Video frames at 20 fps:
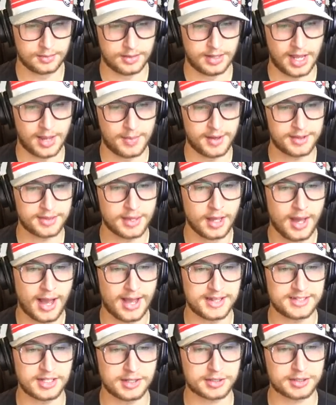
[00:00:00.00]
Nemeth
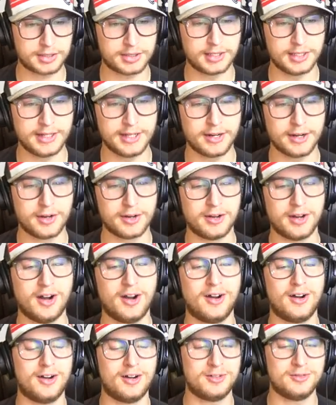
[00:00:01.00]
has a clear...
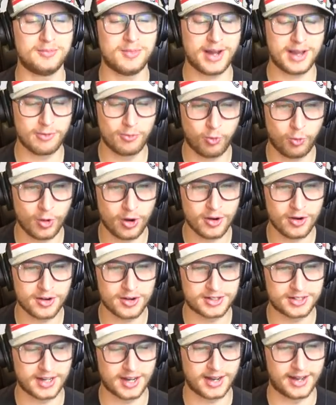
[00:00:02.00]
Oh, my
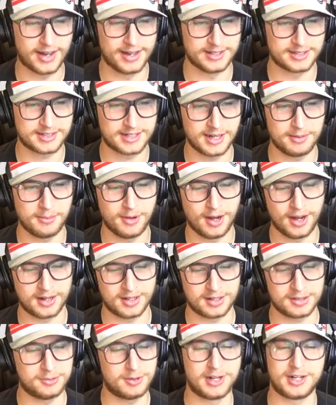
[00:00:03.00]
word, guys. Come
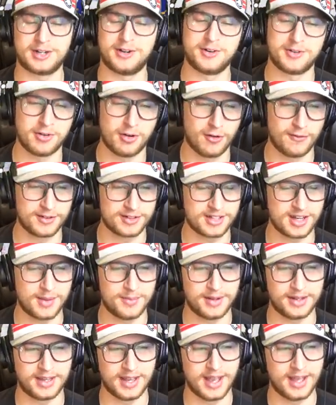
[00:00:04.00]
on, I don't want to go to
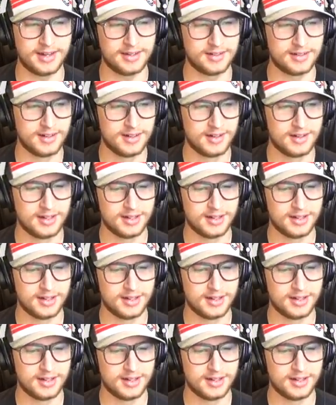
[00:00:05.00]
overtime again.